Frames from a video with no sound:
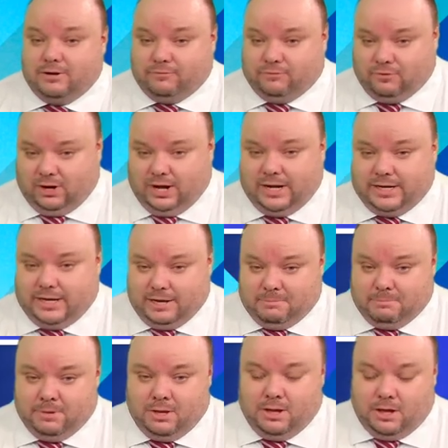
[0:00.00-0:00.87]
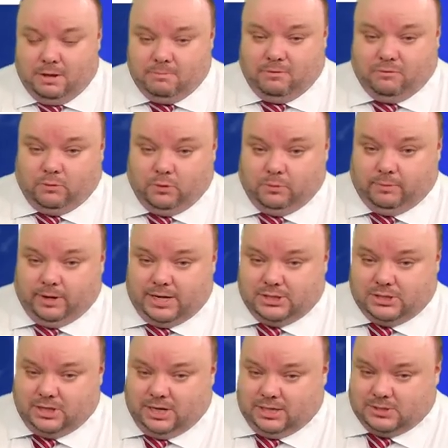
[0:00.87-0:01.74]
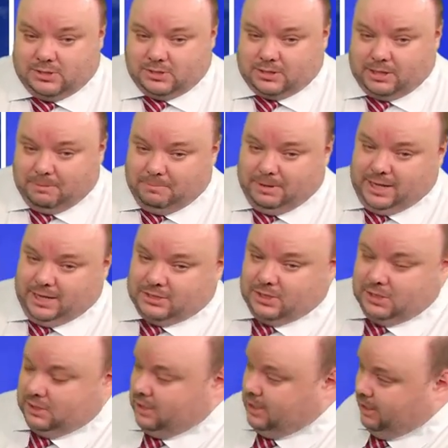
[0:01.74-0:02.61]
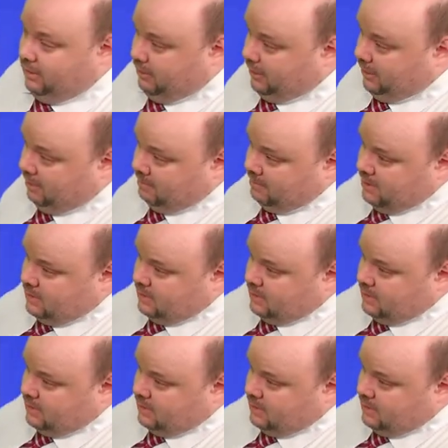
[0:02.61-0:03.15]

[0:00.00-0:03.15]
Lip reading: Friday before rain chances come back to the area.